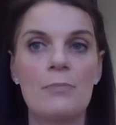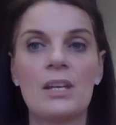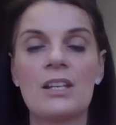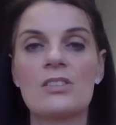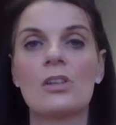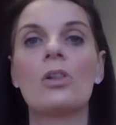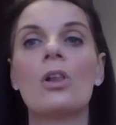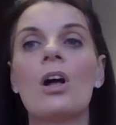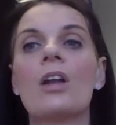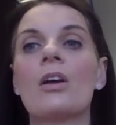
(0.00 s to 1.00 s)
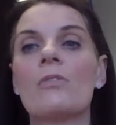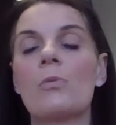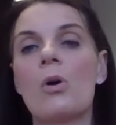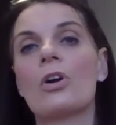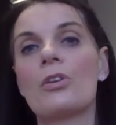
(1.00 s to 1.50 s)
because a lot of
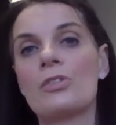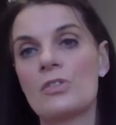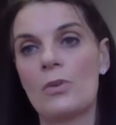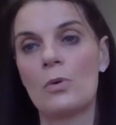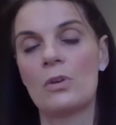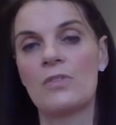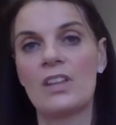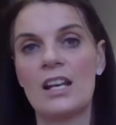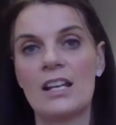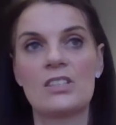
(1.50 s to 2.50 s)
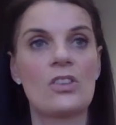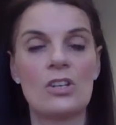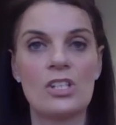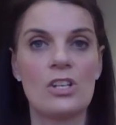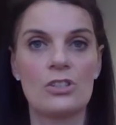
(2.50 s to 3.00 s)
what goes forward for the next
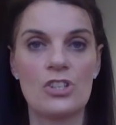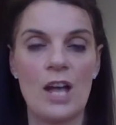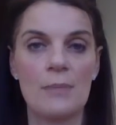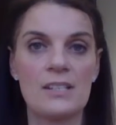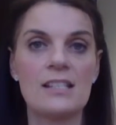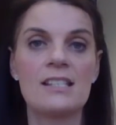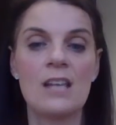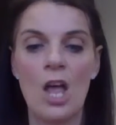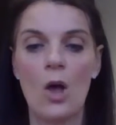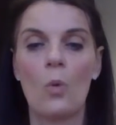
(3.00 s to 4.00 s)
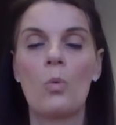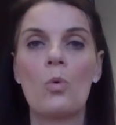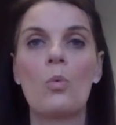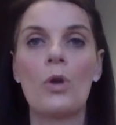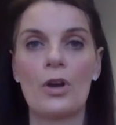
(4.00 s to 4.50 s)
30 odd chapters will
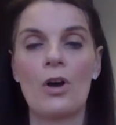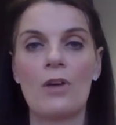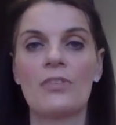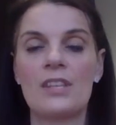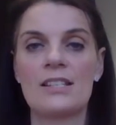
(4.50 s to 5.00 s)
work off this